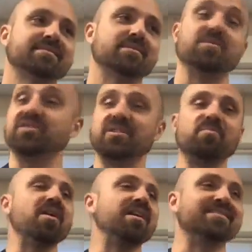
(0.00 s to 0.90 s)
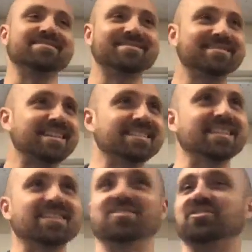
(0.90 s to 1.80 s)
wish them well. because
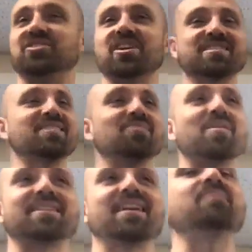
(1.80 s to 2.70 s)
they're just going to walk out.